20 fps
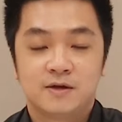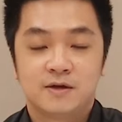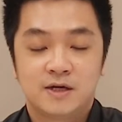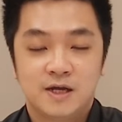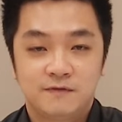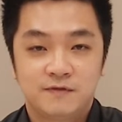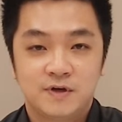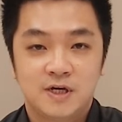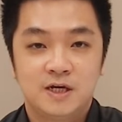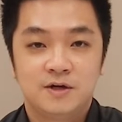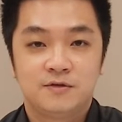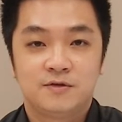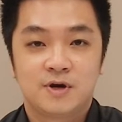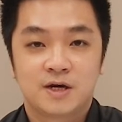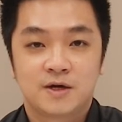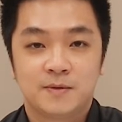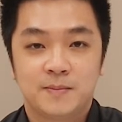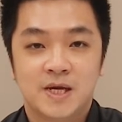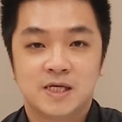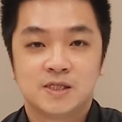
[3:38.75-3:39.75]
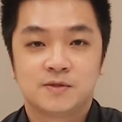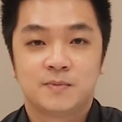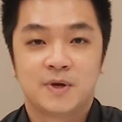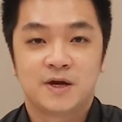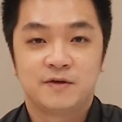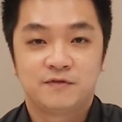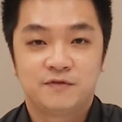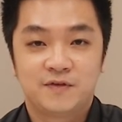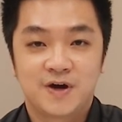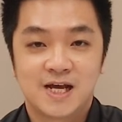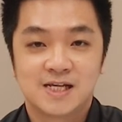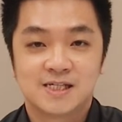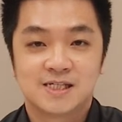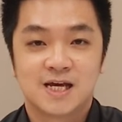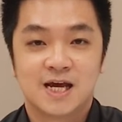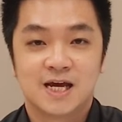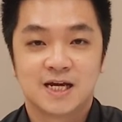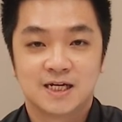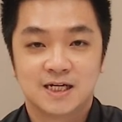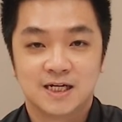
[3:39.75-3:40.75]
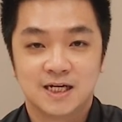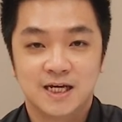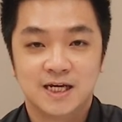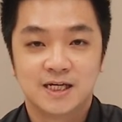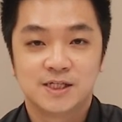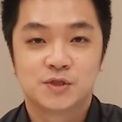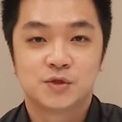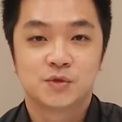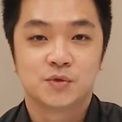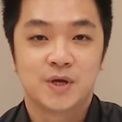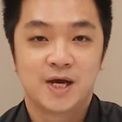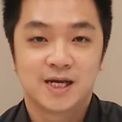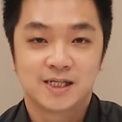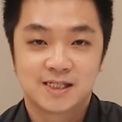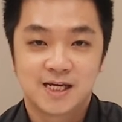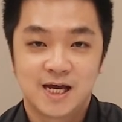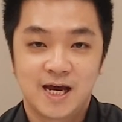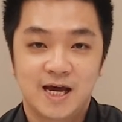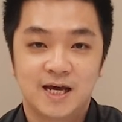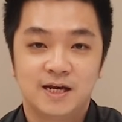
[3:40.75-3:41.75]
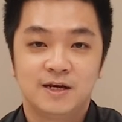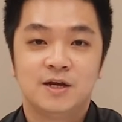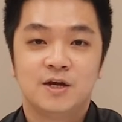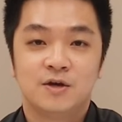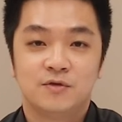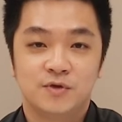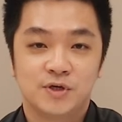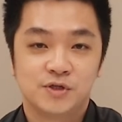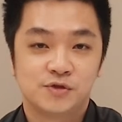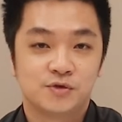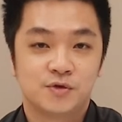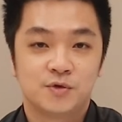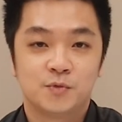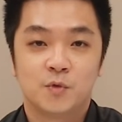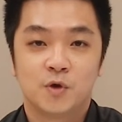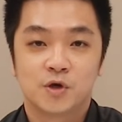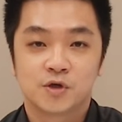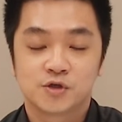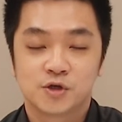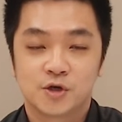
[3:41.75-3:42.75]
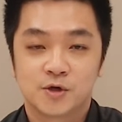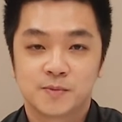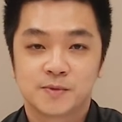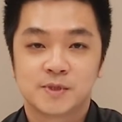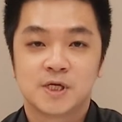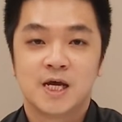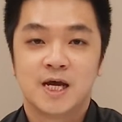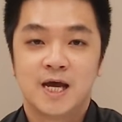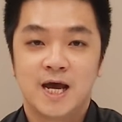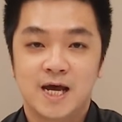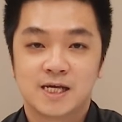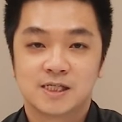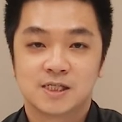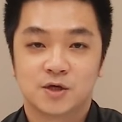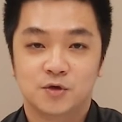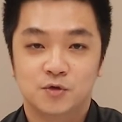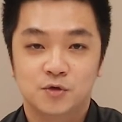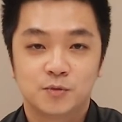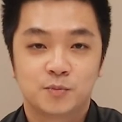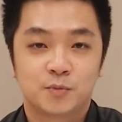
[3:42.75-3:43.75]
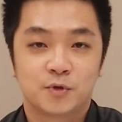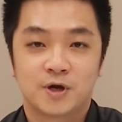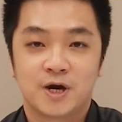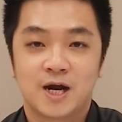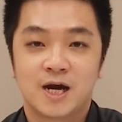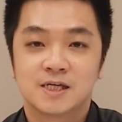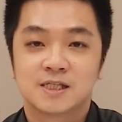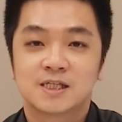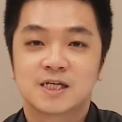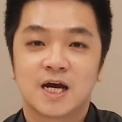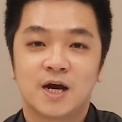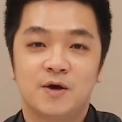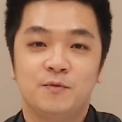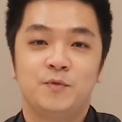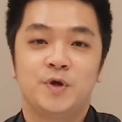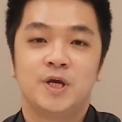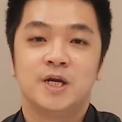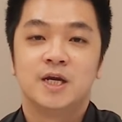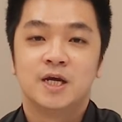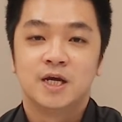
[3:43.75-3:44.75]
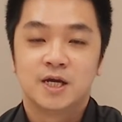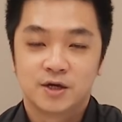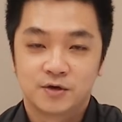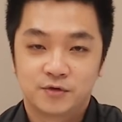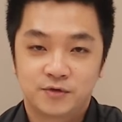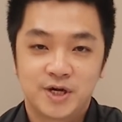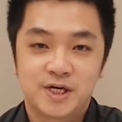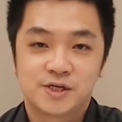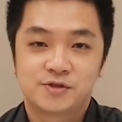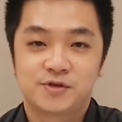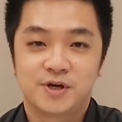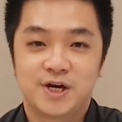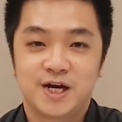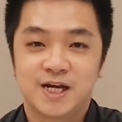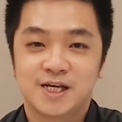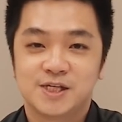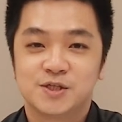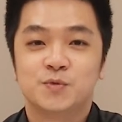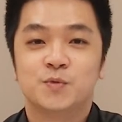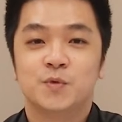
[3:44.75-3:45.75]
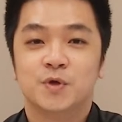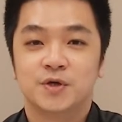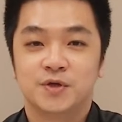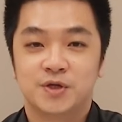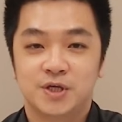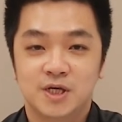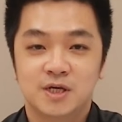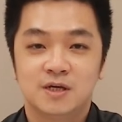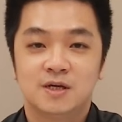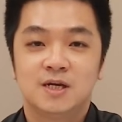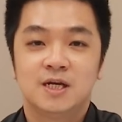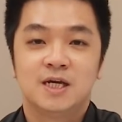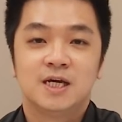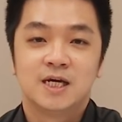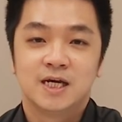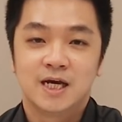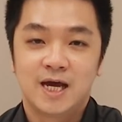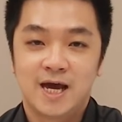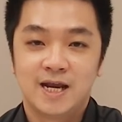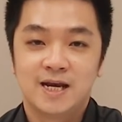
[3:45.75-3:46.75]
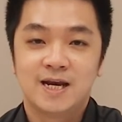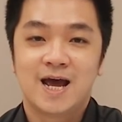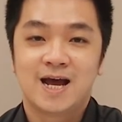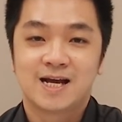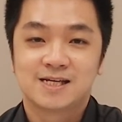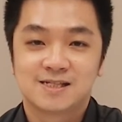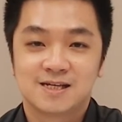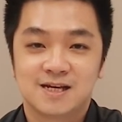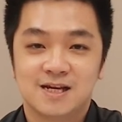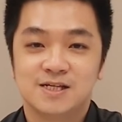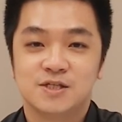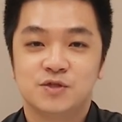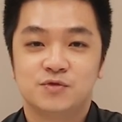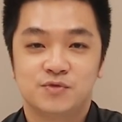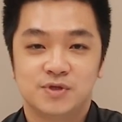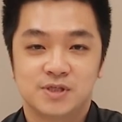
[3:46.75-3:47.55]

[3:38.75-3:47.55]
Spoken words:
I definitely recommend my friends and colleagues to attend Rejuran Workshop, as a good product come with great trainings will yield and excellent